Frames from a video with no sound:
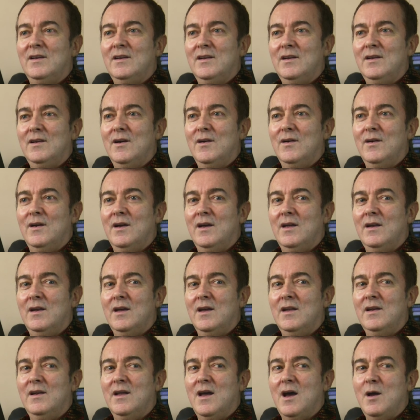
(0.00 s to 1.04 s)
you know, and,
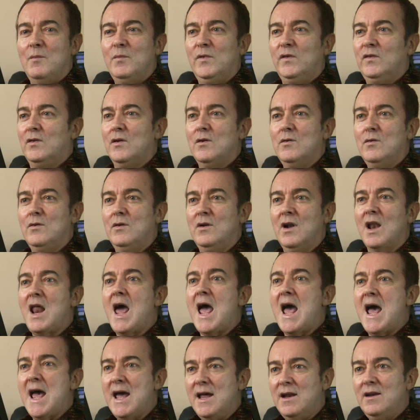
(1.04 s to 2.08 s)
and I'm so
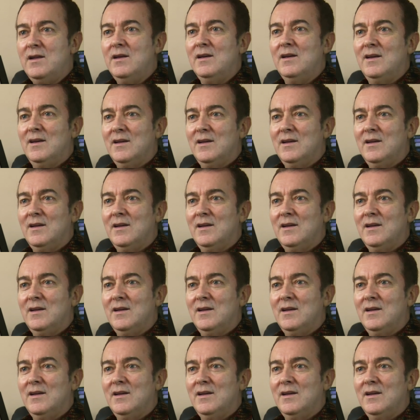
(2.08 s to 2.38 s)
glad